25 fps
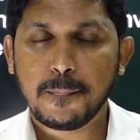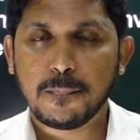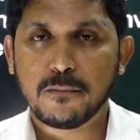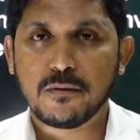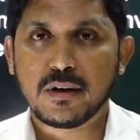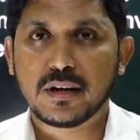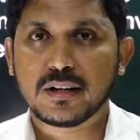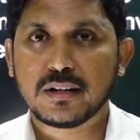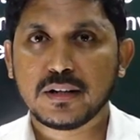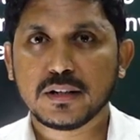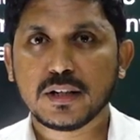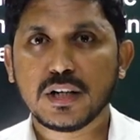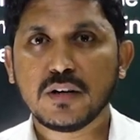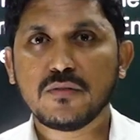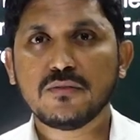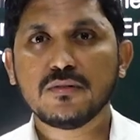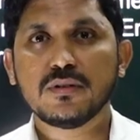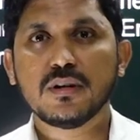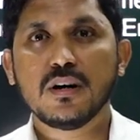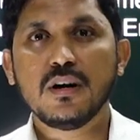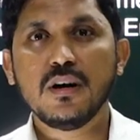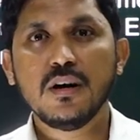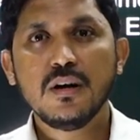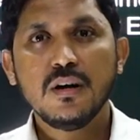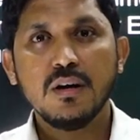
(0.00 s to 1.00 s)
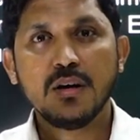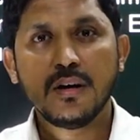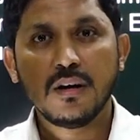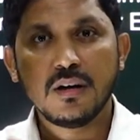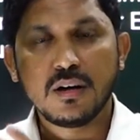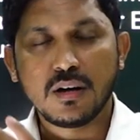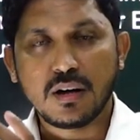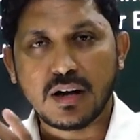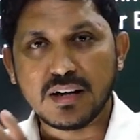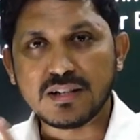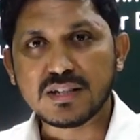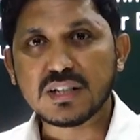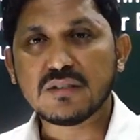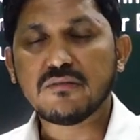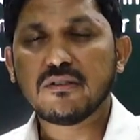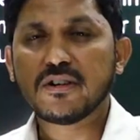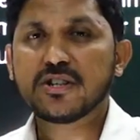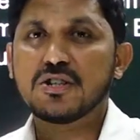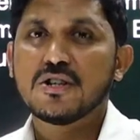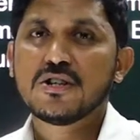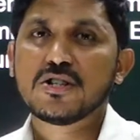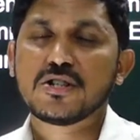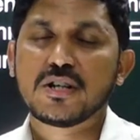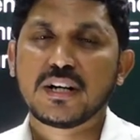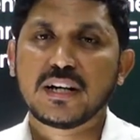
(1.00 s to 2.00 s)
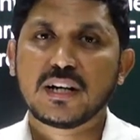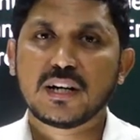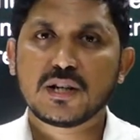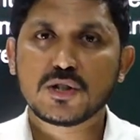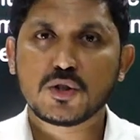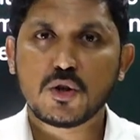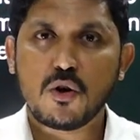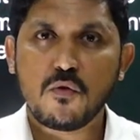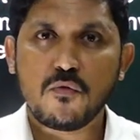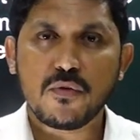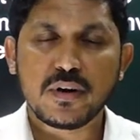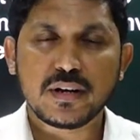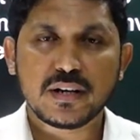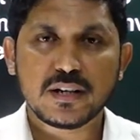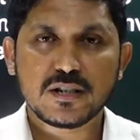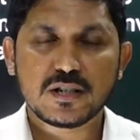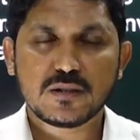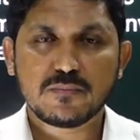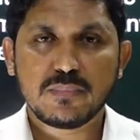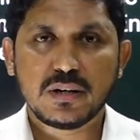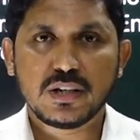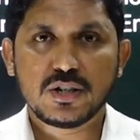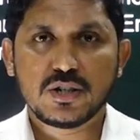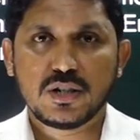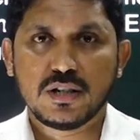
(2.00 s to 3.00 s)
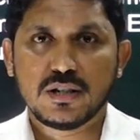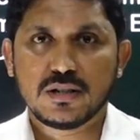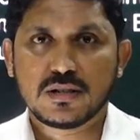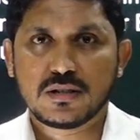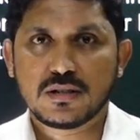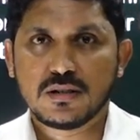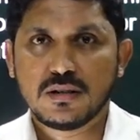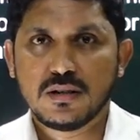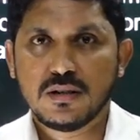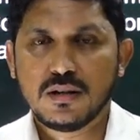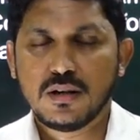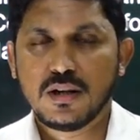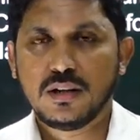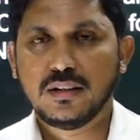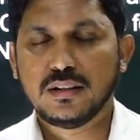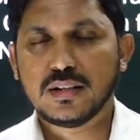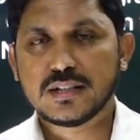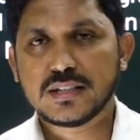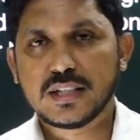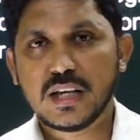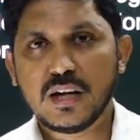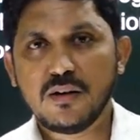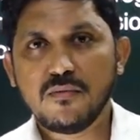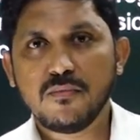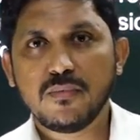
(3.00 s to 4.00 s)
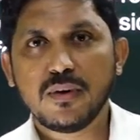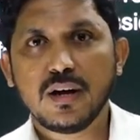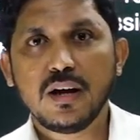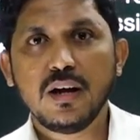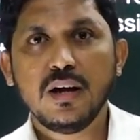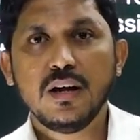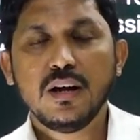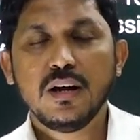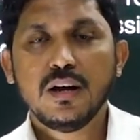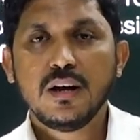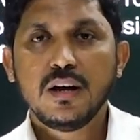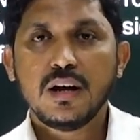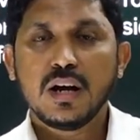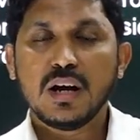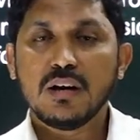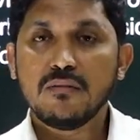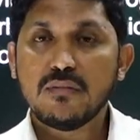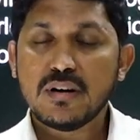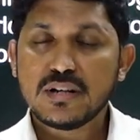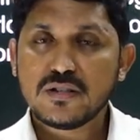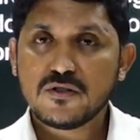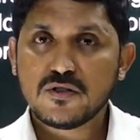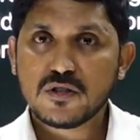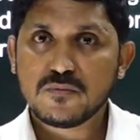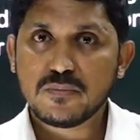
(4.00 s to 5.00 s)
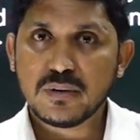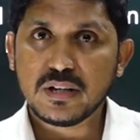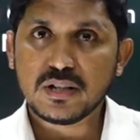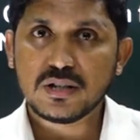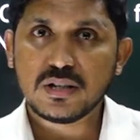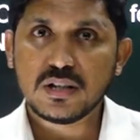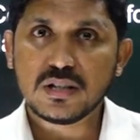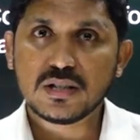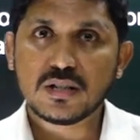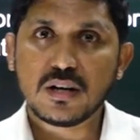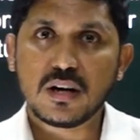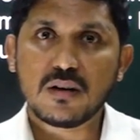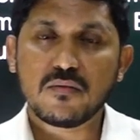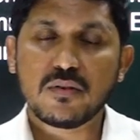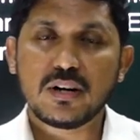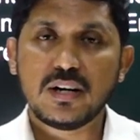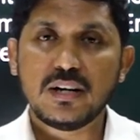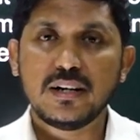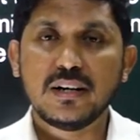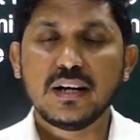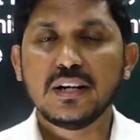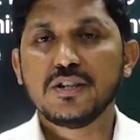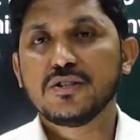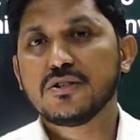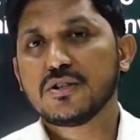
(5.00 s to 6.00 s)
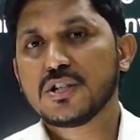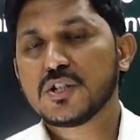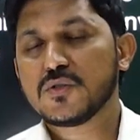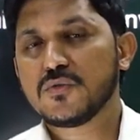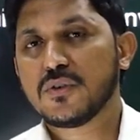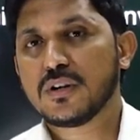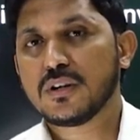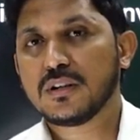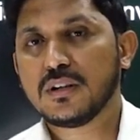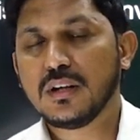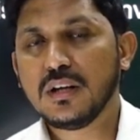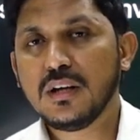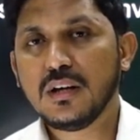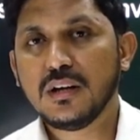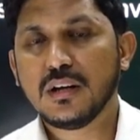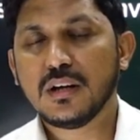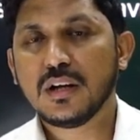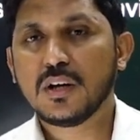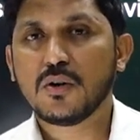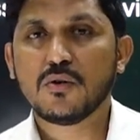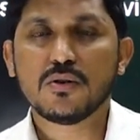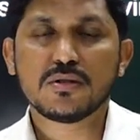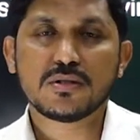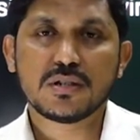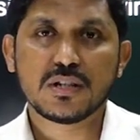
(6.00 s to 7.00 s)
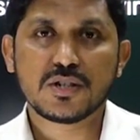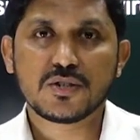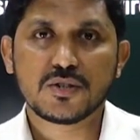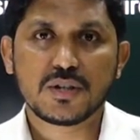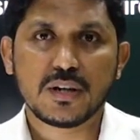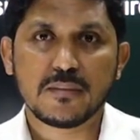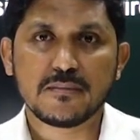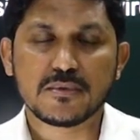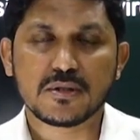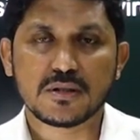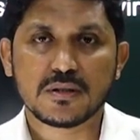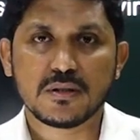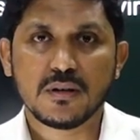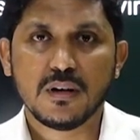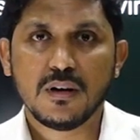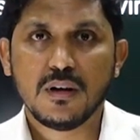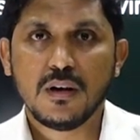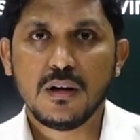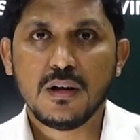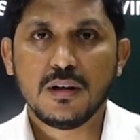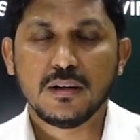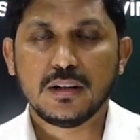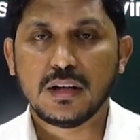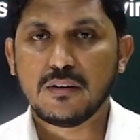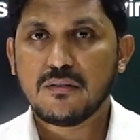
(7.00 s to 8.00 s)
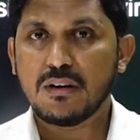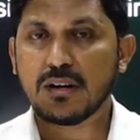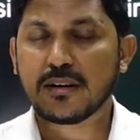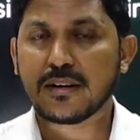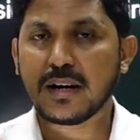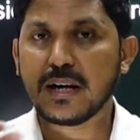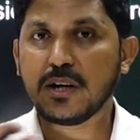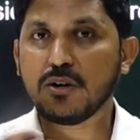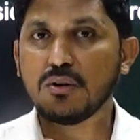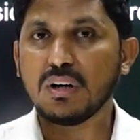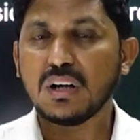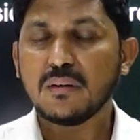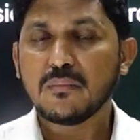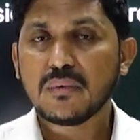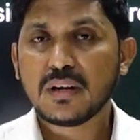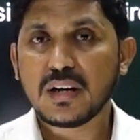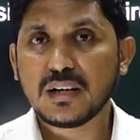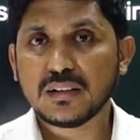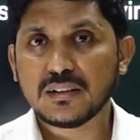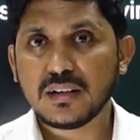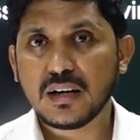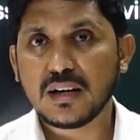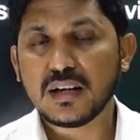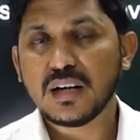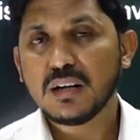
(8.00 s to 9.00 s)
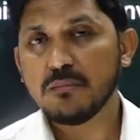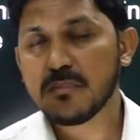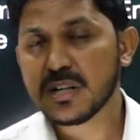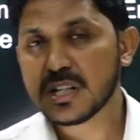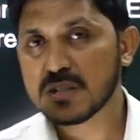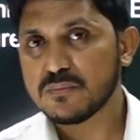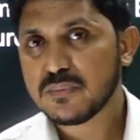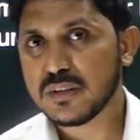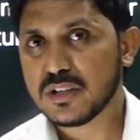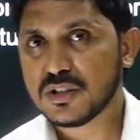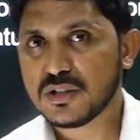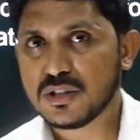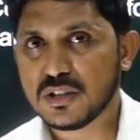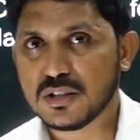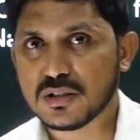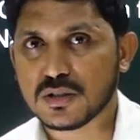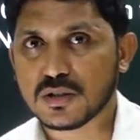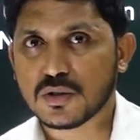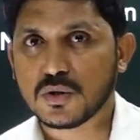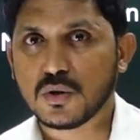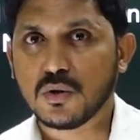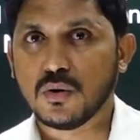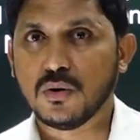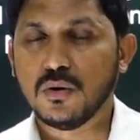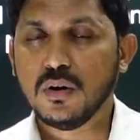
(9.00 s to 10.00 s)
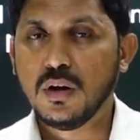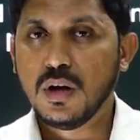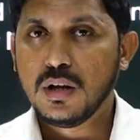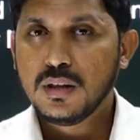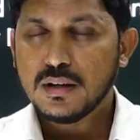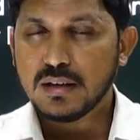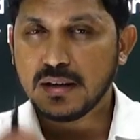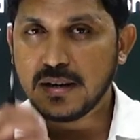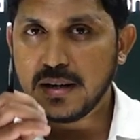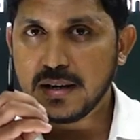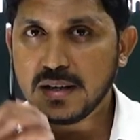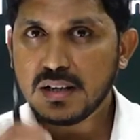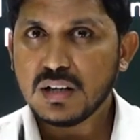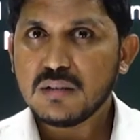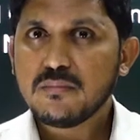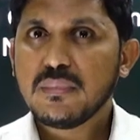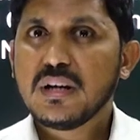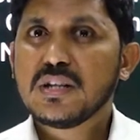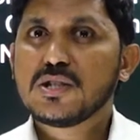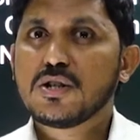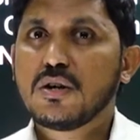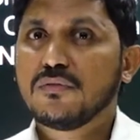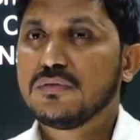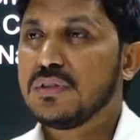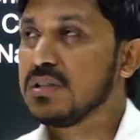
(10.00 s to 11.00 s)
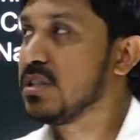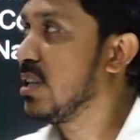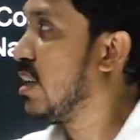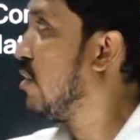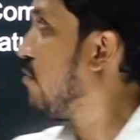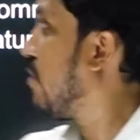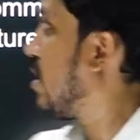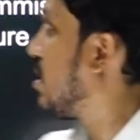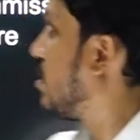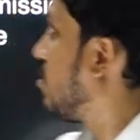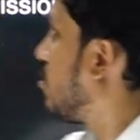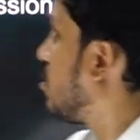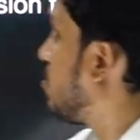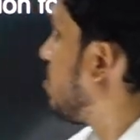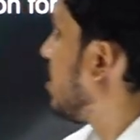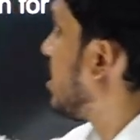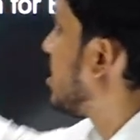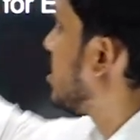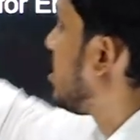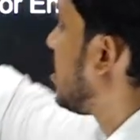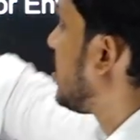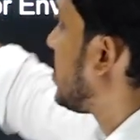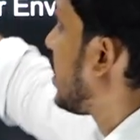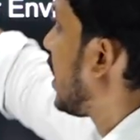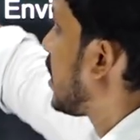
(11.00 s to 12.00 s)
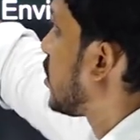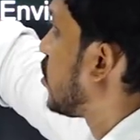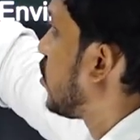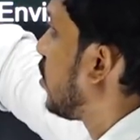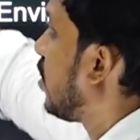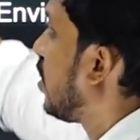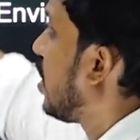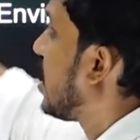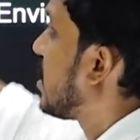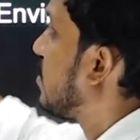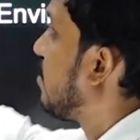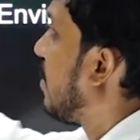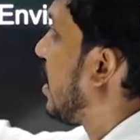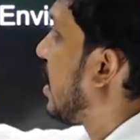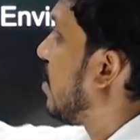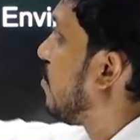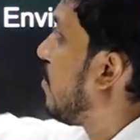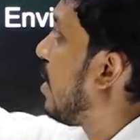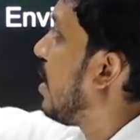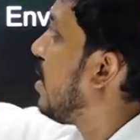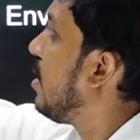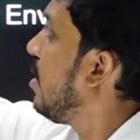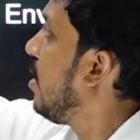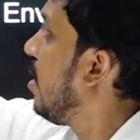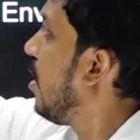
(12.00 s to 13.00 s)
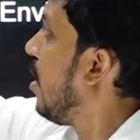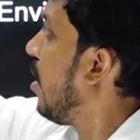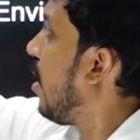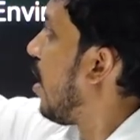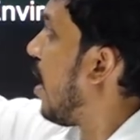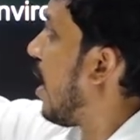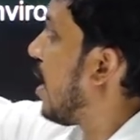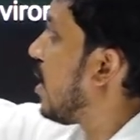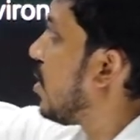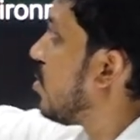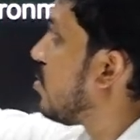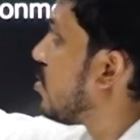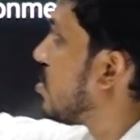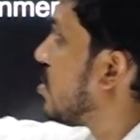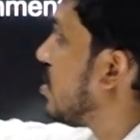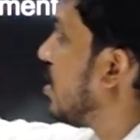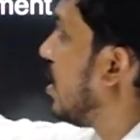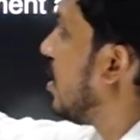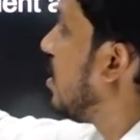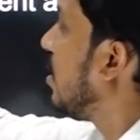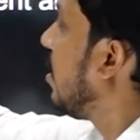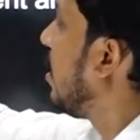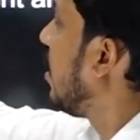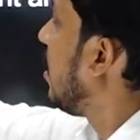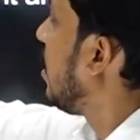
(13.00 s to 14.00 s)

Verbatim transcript: where they give the conservation status of various species. In the same way, invasive species are very dangerous for the ecosystems. They will try to eliminate the endemic species. So, the database of this invasive species actually is made by IUCN,